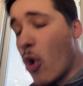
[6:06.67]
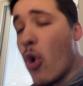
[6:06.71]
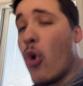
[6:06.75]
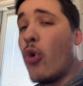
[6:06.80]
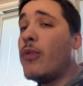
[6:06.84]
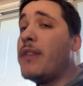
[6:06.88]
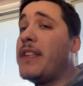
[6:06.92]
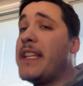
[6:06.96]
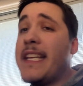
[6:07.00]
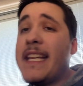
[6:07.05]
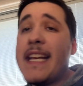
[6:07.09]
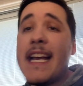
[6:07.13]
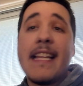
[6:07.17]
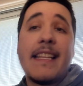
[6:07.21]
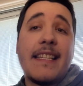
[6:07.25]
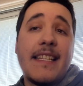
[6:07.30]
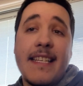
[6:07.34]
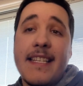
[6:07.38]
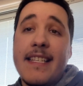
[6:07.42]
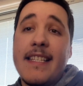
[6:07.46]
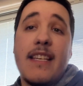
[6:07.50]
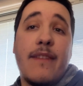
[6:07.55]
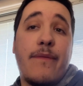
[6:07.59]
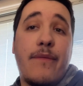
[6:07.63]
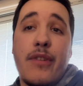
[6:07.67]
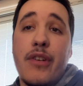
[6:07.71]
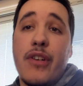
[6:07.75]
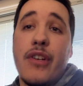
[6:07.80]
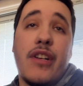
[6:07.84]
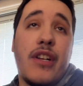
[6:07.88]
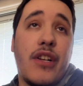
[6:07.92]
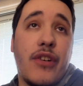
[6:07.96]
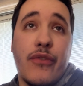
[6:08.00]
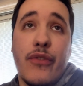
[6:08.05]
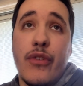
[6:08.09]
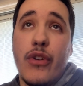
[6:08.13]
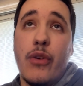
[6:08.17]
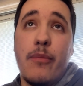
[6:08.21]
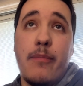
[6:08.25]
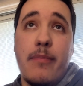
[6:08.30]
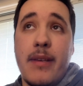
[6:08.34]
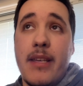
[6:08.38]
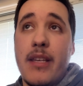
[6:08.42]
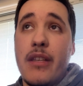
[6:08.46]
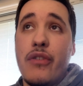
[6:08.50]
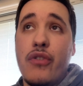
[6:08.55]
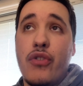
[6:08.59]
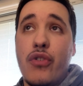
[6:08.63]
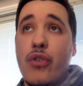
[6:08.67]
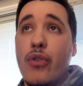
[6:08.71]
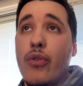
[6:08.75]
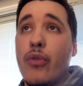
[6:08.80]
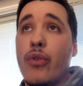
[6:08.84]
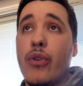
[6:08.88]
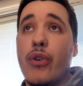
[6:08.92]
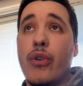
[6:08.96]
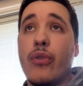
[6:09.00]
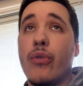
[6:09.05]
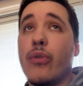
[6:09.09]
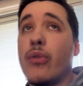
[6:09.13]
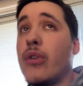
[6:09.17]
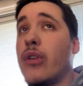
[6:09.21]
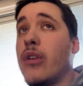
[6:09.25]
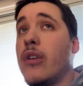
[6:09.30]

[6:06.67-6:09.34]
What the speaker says: Only get this if you're in a real pinch, you know, you're